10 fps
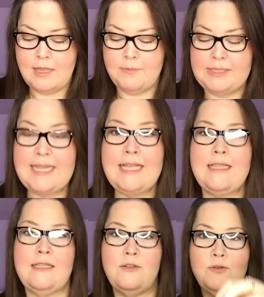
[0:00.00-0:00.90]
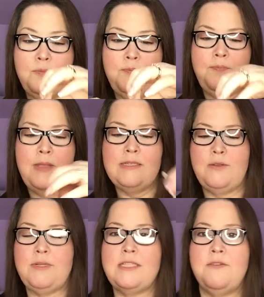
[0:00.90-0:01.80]
I'm gonna take the little so
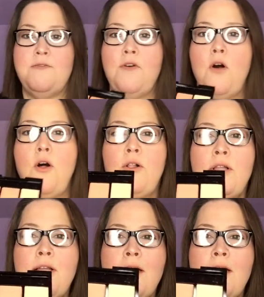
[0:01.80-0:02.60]
it doesn't fall.